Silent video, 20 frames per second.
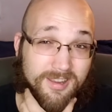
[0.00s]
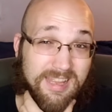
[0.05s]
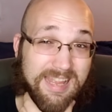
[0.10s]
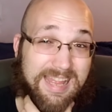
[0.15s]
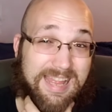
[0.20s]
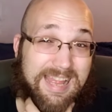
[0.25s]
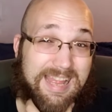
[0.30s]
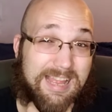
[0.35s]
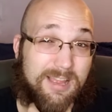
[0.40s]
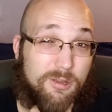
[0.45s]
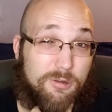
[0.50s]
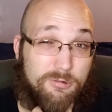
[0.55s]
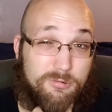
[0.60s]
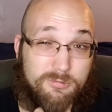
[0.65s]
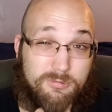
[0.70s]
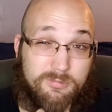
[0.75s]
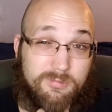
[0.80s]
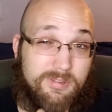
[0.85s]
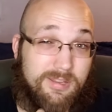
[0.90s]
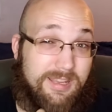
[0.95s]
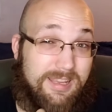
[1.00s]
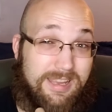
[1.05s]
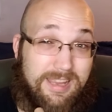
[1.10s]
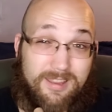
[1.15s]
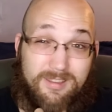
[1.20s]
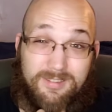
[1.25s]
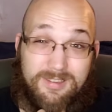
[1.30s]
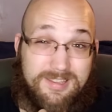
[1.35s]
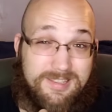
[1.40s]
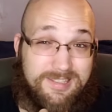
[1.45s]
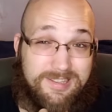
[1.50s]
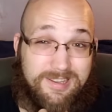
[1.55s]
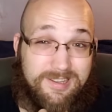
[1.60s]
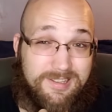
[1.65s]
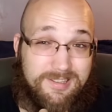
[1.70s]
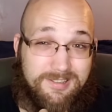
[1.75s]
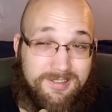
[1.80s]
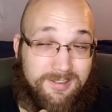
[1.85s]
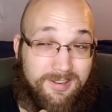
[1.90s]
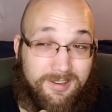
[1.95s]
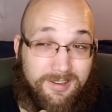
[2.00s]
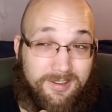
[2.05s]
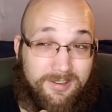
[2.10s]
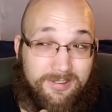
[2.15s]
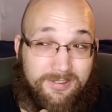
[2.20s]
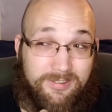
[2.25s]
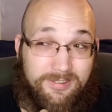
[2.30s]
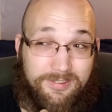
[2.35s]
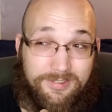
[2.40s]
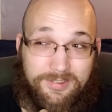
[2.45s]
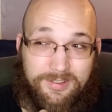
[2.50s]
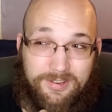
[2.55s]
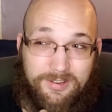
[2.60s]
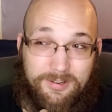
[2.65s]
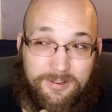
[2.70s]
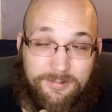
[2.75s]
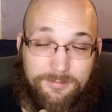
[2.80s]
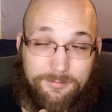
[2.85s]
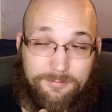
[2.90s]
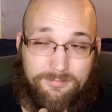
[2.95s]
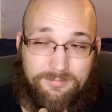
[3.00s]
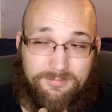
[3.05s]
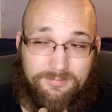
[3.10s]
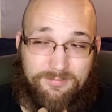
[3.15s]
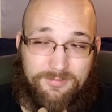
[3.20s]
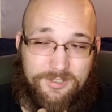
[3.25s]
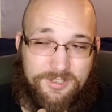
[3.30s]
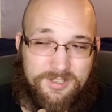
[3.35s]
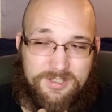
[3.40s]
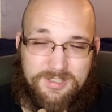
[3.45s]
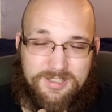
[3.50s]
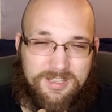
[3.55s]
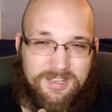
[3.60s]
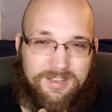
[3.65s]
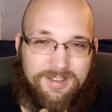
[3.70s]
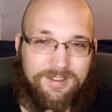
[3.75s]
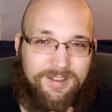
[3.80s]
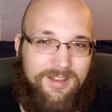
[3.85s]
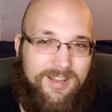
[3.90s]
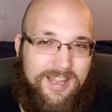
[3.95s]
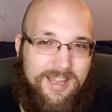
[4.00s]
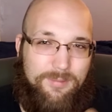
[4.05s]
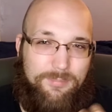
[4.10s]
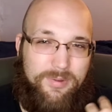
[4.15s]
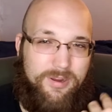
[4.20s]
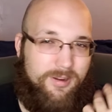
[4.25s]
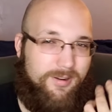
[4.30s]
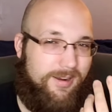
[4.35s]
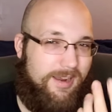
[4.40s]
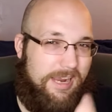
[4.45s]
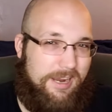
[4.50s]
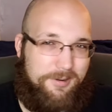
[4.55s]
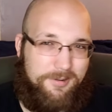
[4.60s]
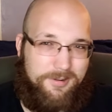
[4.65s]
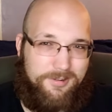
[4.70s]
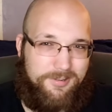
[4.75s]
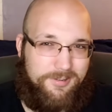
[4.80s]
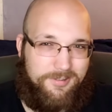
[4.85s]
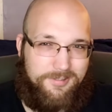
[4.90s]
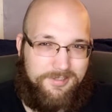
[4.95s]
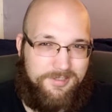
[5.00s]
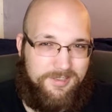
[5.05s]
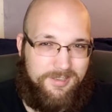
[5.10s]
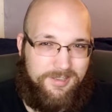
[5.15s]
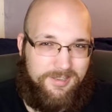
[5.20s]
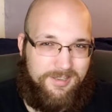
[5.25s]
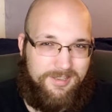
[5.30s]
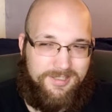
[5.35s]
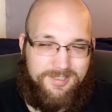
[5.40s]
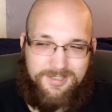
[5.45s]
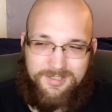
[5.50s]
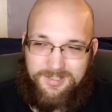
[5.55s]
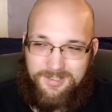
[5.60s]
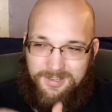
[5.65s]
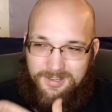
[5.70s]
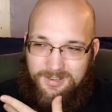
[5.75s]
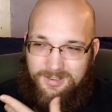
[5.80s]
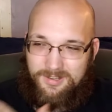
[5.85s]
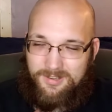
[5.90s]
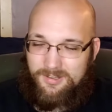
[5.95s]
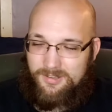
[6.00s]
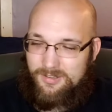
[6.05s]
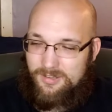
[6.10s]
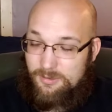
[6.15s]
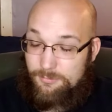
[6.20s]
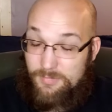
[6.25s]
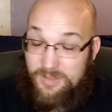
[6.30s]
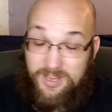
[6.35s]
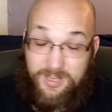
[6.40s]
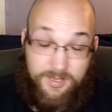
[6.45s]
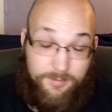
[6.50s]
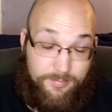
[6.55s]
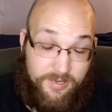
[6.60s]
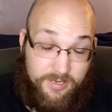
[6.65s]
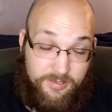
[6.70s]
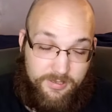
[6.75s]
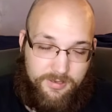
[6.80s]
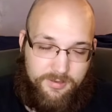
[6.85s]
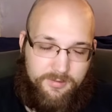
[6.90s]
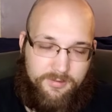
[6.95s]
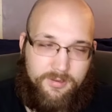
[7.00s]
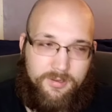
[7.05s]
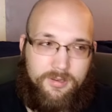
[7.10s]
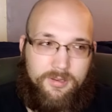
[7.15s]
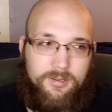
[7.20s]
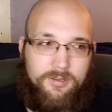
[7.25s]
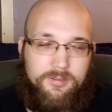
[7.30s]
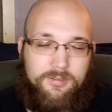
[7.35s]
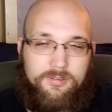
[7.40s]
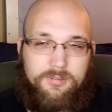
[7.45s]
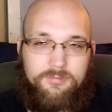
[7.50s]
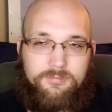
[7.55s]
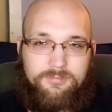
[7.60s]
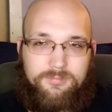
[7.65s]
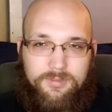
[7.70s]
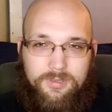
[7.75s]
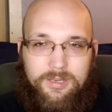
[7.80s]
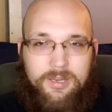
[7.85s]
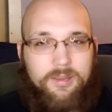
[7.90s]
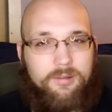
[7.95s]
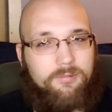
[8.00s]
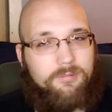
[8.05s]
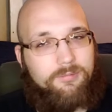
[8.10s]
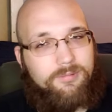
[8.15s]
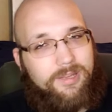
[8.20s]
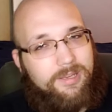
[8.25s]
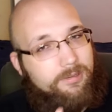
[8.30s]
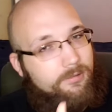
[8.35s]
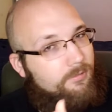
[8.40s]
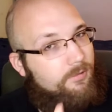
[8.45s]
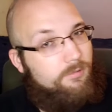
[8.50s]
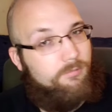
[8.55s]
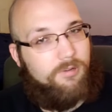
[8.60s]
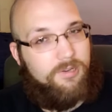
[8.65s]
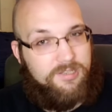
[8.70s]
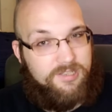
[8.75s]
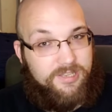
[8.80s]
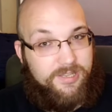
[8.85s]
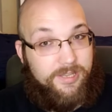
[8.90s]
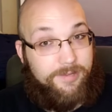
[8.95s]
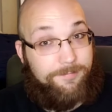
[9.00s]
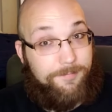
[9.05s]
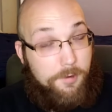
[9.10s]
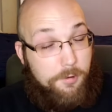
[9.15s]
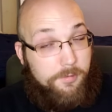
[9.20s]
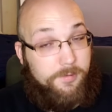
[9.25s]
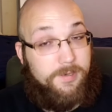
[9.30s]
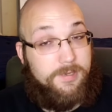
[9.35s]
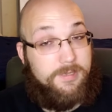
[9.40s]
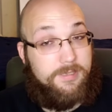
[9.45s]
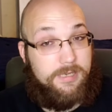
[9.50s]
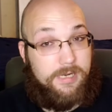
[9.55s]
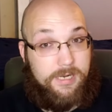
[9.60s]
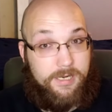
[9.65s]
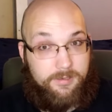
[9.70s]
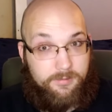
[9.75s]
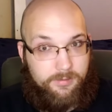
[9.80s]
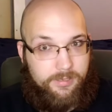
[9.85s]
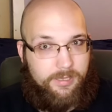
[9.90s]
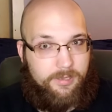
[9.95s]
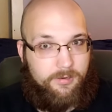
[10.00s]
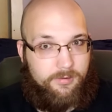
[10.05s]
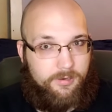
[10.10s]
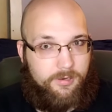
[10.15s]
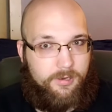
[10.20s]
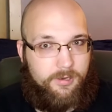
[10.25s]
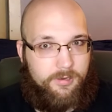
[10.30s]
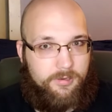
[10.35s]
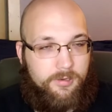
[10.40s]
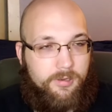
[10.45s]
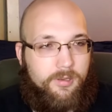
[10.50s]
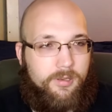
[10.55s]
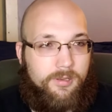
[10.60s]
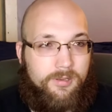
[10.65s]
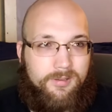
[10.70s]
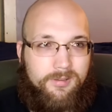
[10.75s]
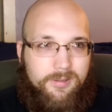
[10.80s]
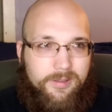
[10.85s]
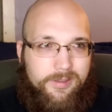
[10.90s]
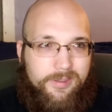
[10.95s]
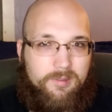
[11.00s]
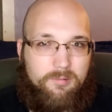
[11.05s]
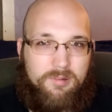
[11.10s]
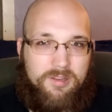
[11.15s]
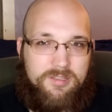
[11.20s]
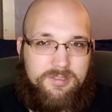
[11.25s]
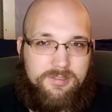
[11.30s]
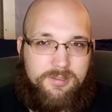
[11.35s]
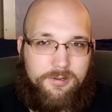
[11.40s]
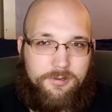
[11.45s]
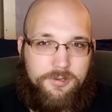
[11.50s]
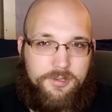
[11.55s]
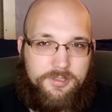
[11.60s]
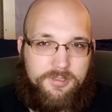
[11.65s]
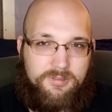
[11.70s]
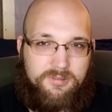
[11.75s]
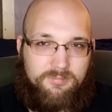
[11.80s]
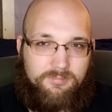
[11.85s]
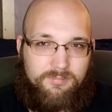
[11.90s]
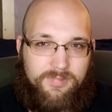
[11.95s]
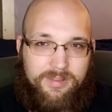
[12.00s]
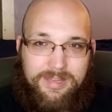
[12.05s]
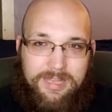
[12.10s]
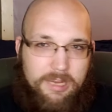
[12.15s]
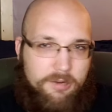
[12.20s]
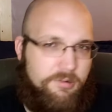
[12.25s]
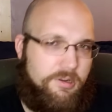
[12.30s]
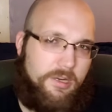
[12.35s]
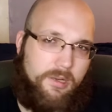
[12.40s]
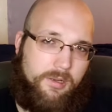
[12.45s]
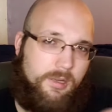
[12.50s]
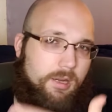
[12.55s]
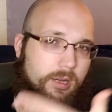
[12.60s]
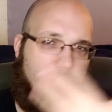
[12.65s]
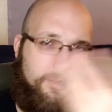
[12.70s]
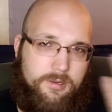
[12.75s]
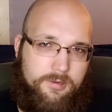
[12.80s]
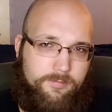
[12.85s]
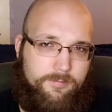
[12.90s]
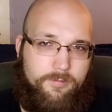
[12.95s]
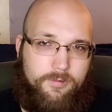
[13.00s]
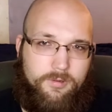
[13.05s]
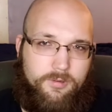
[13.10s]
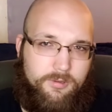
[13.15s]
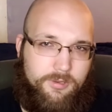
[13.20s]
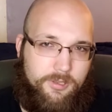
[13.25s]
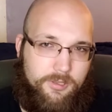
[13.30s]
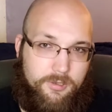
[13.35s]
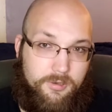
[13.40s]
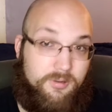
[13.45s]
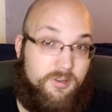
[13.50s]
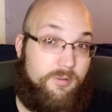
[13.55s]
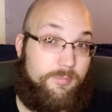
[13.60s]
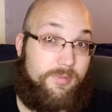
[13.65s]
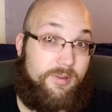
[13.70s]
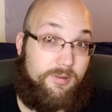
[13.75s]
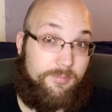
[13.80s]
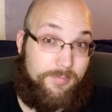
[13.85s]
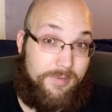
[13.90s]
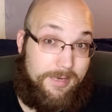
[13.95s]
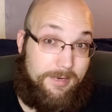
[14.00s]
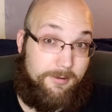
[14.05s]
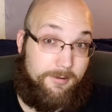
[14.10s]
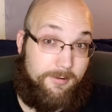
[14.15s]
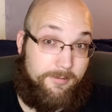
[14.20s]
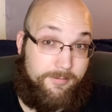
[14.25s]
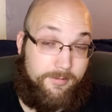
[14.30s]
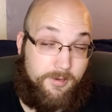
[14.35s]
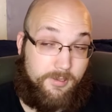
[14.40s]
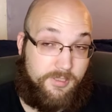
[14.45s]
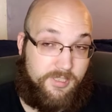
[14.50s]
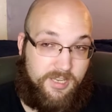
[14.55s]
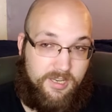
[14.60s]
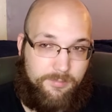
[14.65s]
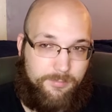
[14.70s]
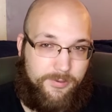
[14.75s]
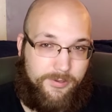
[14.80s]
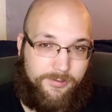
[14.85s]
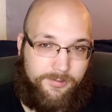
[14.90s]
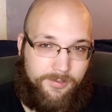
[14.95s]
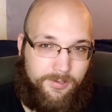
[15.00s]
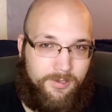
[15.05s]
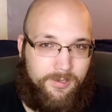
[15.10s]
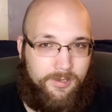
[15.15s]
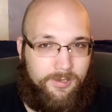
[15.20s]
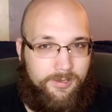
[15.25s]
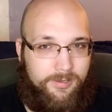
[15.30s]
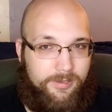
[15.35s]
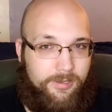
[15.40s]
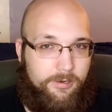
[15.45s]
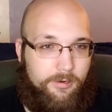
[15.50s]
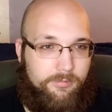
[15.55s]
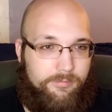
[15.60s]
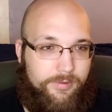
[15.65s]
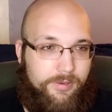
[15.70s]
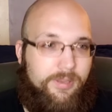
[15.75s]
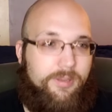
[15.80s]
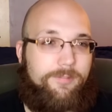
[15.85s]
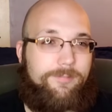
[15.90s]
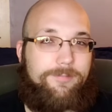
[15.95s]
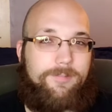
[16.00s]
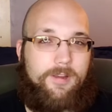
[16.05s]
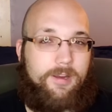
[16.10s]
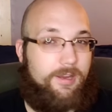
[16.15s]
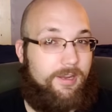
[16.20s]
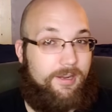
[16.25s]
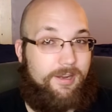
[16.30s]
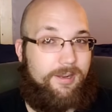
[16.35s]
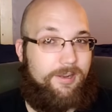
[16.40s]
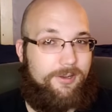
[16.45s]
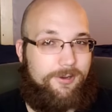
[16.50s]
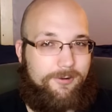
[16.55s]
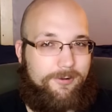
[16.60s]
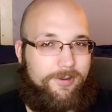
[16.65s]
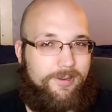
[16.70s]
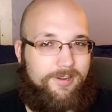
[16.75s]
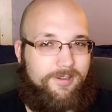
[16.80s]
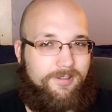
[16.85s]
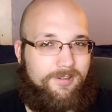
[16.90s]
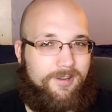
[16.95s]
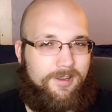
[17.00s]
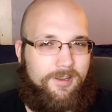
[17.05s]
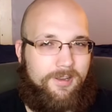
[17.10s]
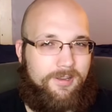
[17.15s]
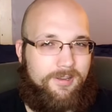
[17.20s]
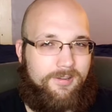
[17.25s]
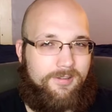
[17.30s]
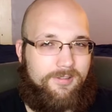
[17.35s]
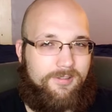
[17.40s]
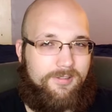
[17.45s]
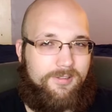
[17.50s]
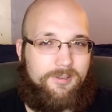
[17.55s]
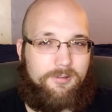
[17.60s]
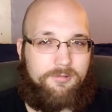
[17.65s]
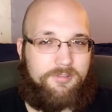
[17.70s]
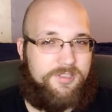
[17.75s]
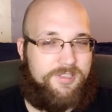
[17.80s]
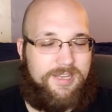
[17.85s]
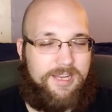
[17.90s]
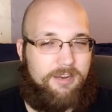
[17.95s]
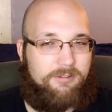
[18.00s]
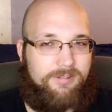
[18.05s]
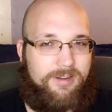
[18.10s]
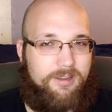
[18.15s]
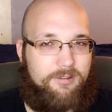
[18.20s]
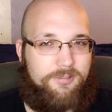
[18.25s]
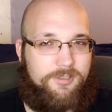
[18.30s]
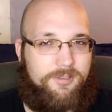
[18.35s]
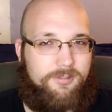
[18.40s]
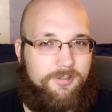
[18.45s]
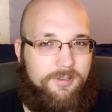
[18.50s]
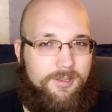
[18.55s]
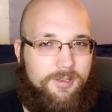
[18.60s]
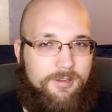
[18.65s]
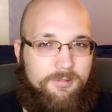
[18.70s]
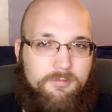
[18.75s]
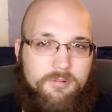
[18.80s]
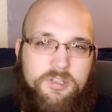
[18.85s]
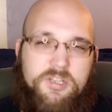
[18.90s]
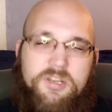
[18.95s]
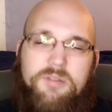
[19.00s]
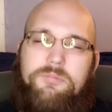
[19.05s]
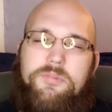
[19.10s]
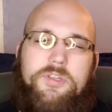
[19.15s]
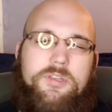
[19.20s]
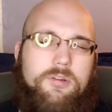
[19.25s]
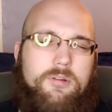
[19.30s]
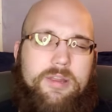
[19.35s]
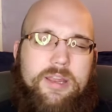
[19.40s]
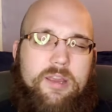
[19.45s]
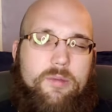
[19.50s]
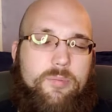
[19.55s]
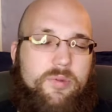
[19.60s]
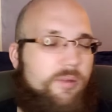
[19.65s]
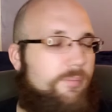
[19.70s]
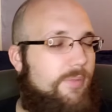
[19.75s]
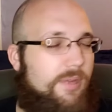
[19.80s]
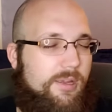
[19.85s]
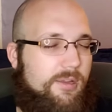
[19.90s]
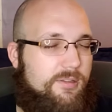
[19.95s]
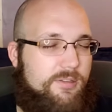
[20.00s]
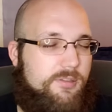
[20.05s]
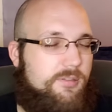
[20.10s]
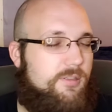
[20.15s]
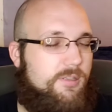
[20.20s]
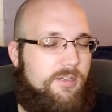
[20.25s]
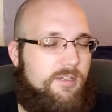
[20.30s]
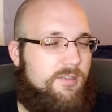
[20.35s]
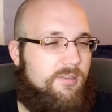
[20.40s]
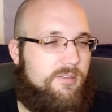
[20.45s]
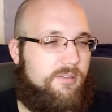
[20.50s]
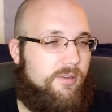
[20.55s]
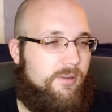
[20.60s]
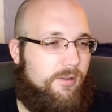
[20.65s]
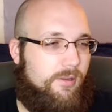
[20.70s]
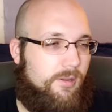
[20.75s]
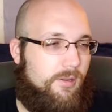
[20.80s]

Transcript: how the hell is it? There are just a lot better characters in this, in my opinion. I get like the ones that they focus on that are good. Like the ones that are just there and gone for the tournament and power, for example, that are really fucking annoying. Don't stay around too long, which I'm so happy because, geez,